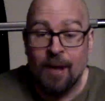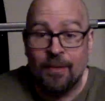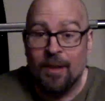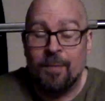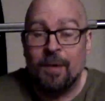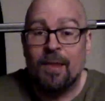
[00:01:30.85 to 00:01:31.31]

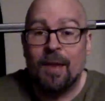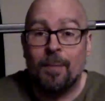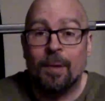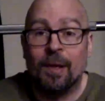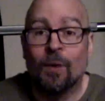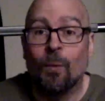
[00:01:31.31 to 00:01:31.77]
They've been that
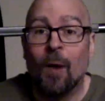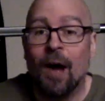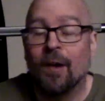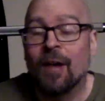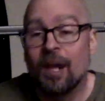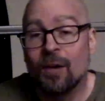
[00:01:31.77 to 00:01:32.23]
big a
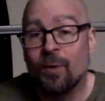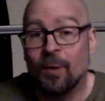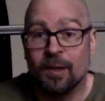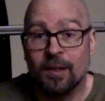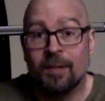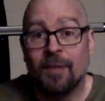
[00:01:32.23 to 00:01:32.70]
while. Not
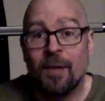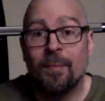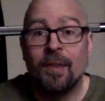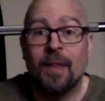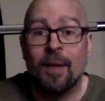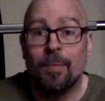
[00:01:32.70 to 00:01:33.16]
always. They've
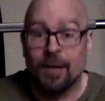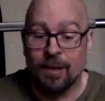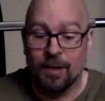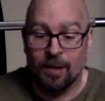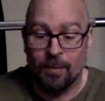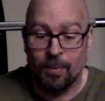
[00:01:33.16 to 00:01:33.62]
been that big
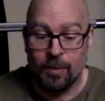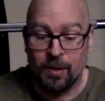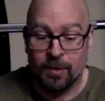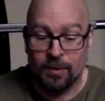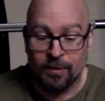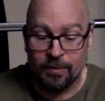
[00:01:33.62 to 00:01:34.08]
a couple
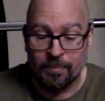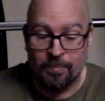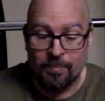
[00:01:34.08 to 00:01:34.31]
years.